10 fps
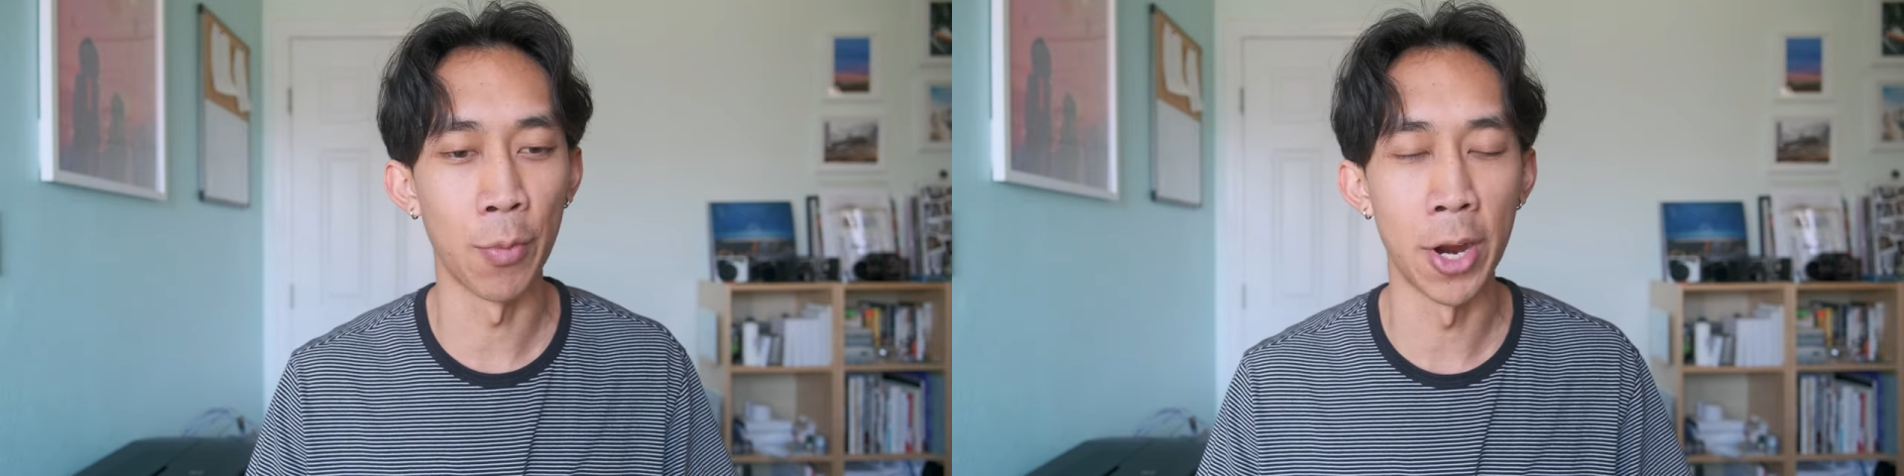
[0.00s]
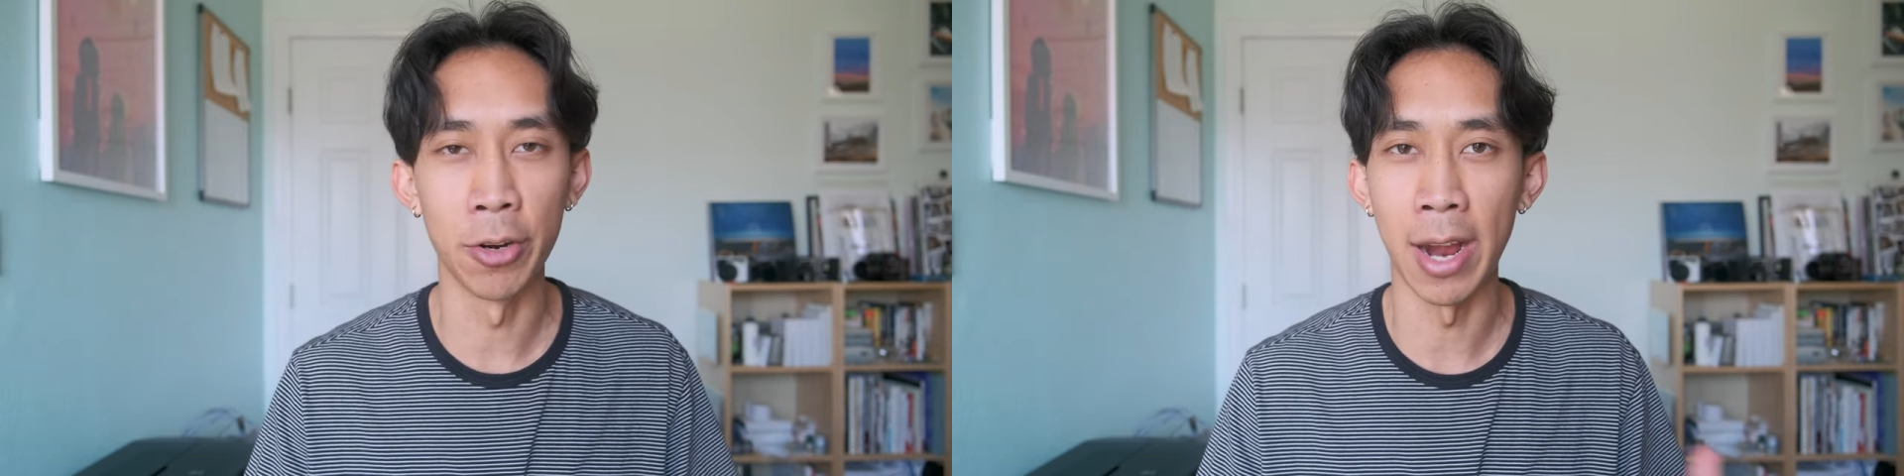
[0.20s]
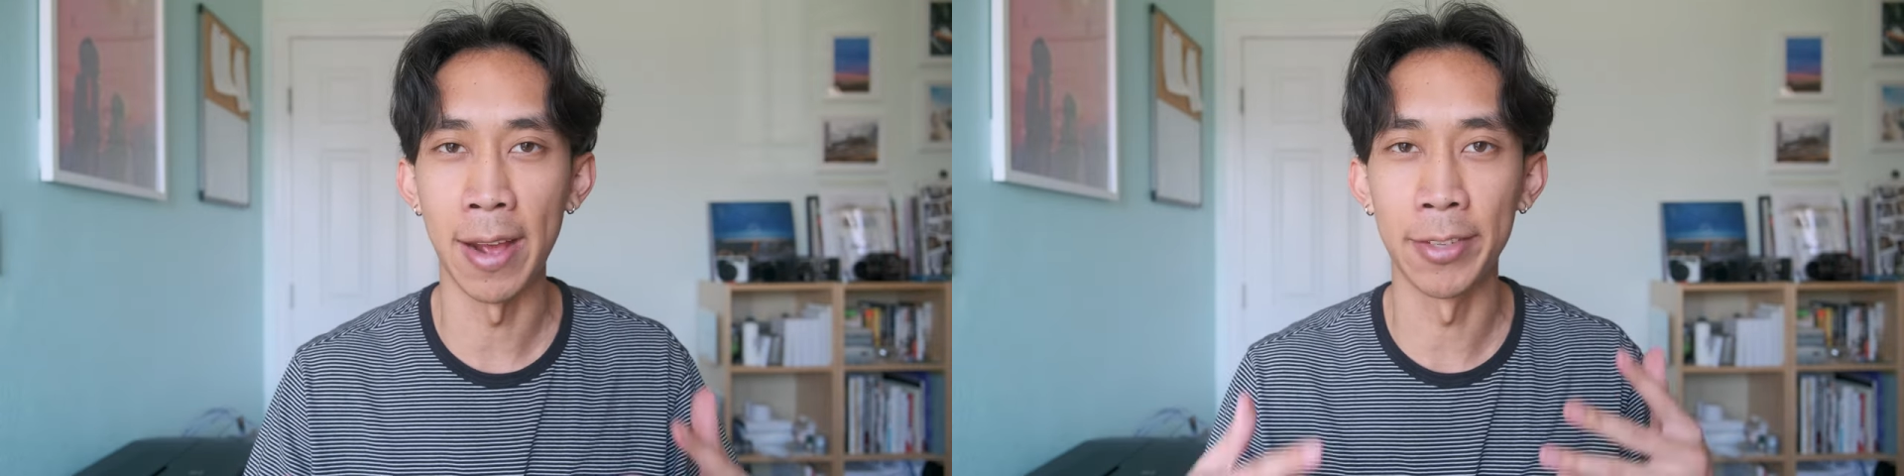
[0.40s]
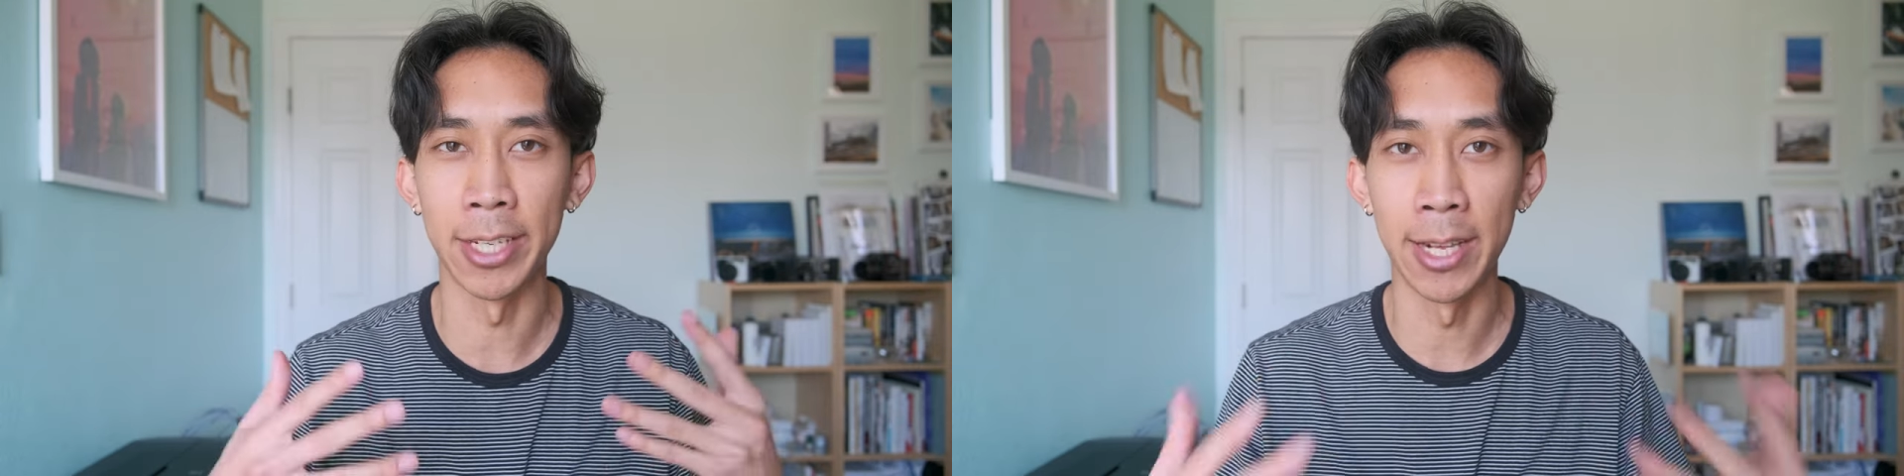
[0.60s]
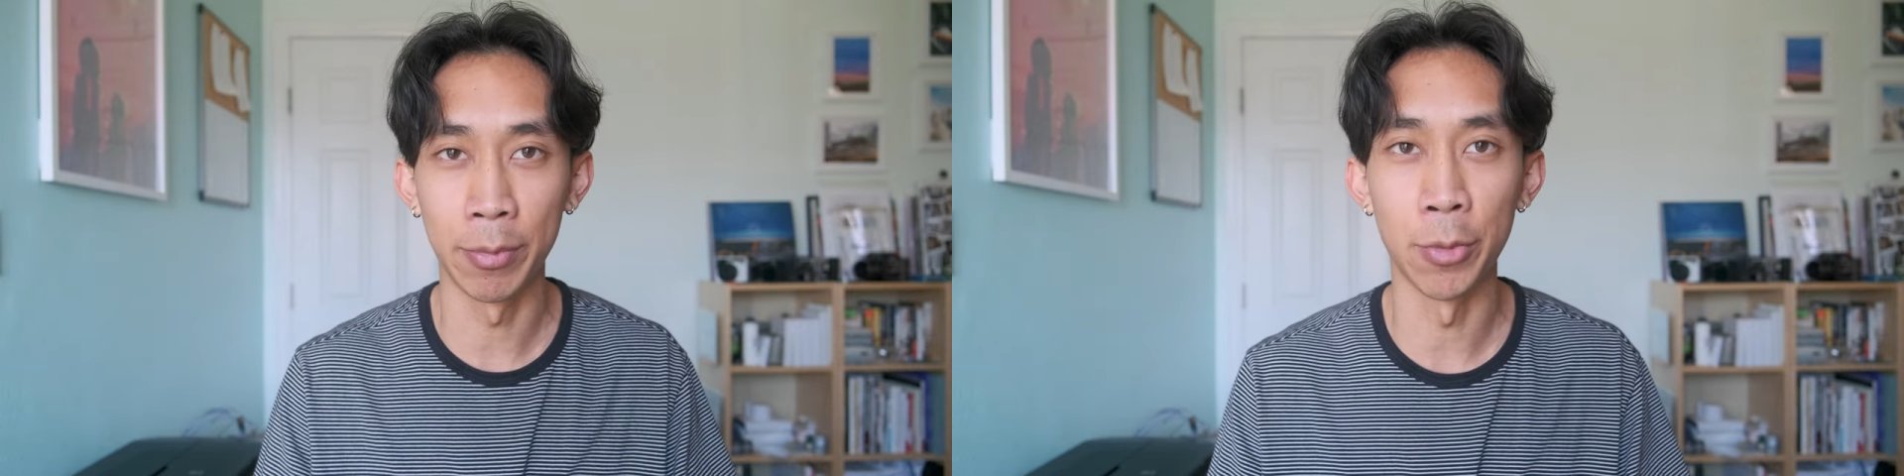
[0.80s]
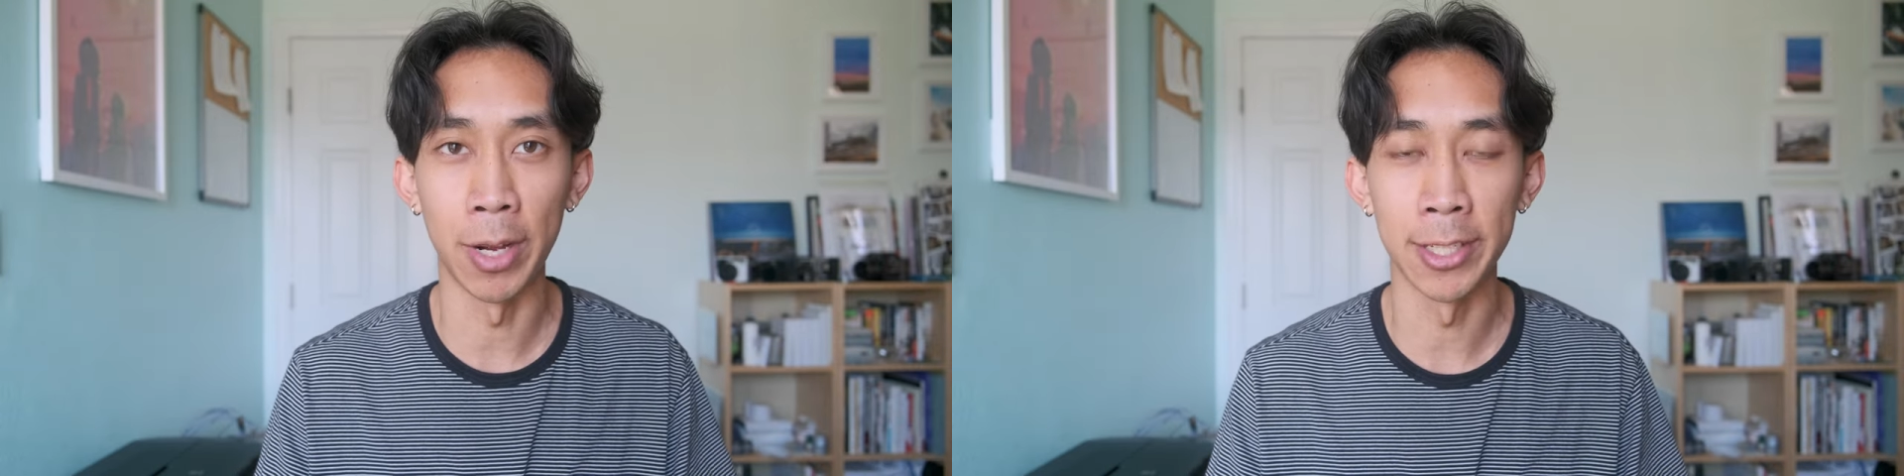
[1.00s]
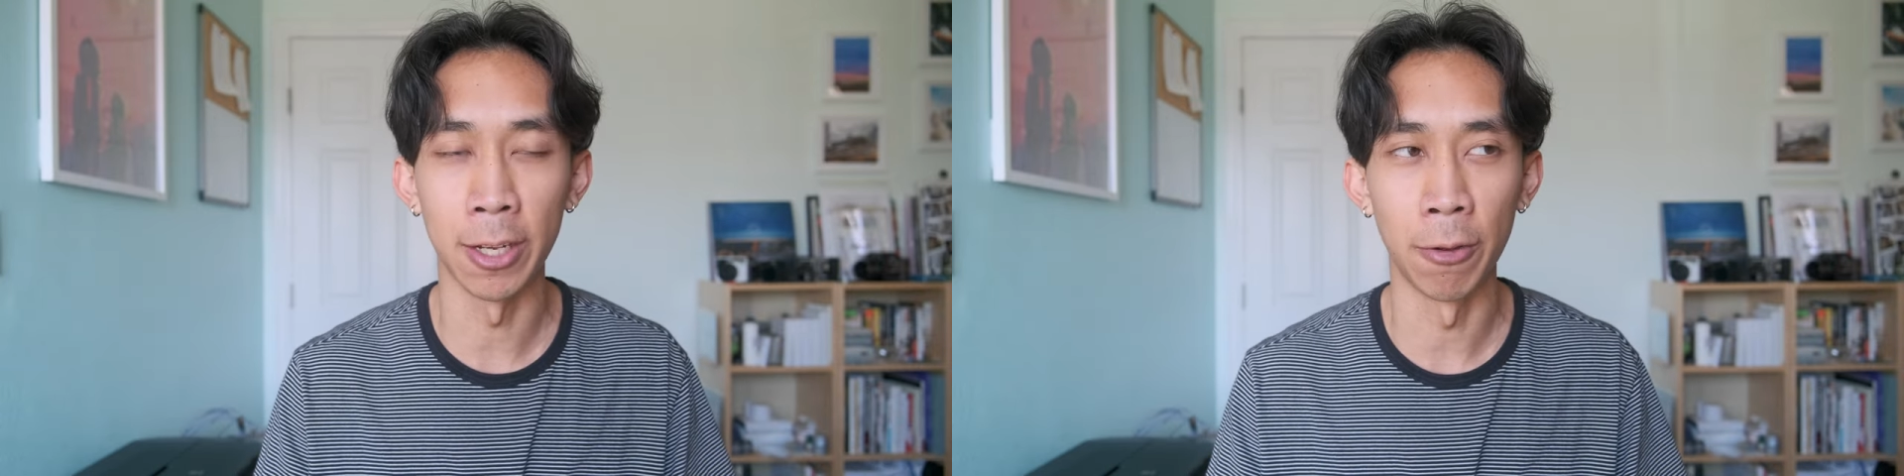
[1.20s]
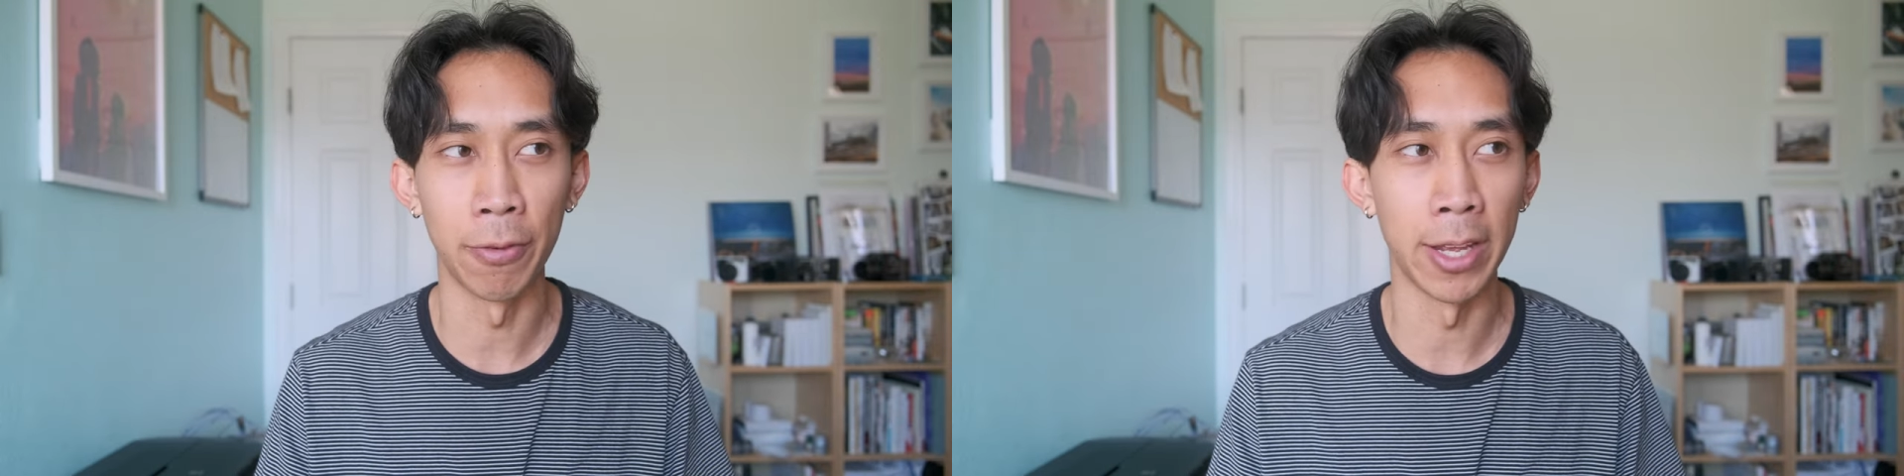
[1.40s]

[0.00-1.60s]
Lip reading: reminder I have to keep to myself,